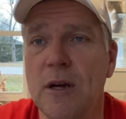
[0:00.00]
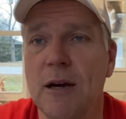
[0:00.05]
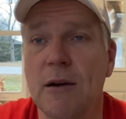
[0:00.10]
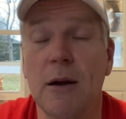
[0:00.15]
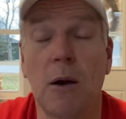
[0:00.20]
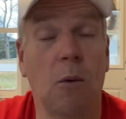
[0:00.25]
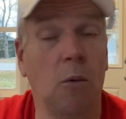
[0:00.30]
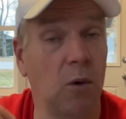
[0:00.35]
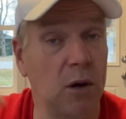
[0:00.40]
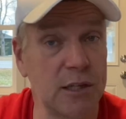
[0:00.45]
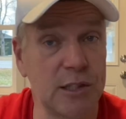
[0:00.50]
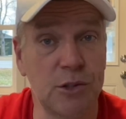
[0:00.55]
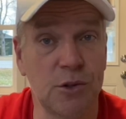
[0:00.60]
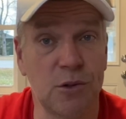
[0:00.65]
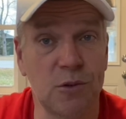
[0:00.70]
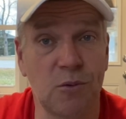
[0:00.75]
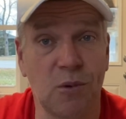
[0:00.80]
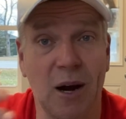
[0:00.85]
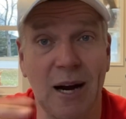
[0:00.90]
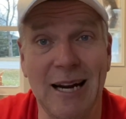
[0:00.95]
area, one
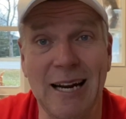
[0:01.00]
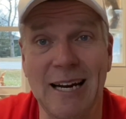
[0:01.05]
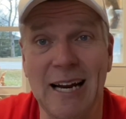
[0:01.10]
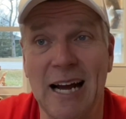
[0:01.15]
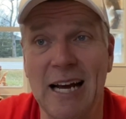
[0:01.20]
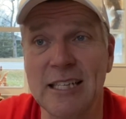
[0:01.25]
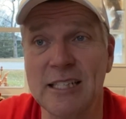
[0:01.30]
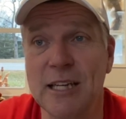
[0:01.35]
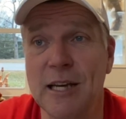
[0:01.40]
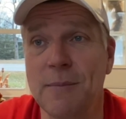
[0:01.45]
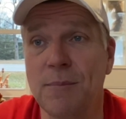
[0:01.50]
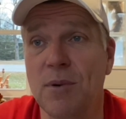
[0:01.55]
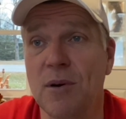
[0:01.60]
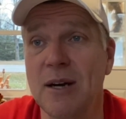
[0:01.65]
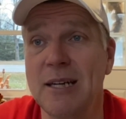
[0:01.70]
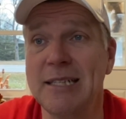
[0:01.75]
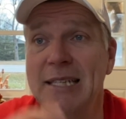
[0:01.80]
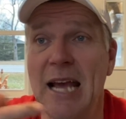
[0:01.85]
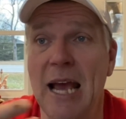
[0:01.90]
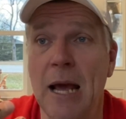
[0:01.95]
sold right at asking
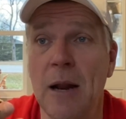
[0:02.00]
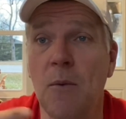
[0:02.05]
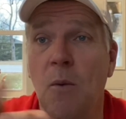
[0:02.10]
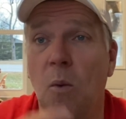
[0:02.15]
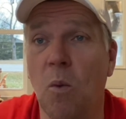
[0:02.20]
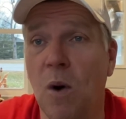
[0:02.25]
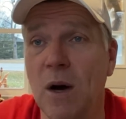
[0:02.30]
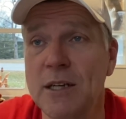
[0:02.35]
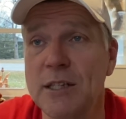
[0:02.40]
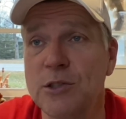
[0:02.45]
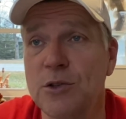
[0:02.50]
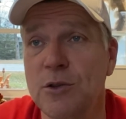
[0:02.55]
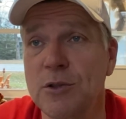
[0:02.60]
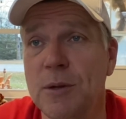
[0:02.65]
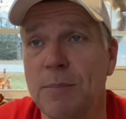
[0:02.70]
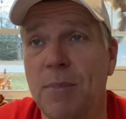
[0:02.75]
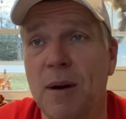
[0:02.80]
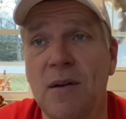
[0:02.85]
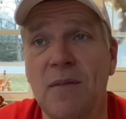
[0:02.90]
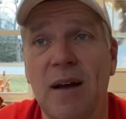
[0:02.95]
price and one sold
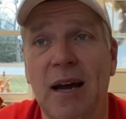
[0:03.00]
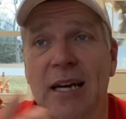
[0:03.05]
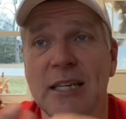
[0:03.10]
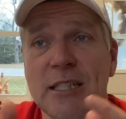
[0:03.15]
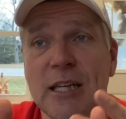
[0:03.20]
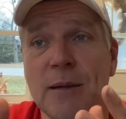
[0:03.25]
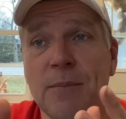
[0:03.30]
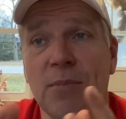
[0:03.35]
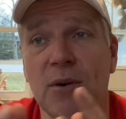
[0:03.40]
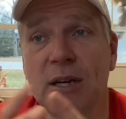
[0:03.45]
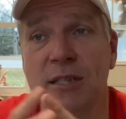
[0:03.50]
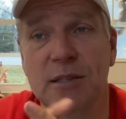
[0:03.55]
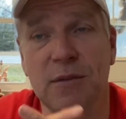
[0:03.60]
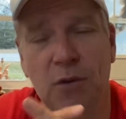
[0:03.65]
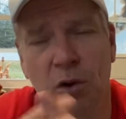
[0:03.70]
above asking price,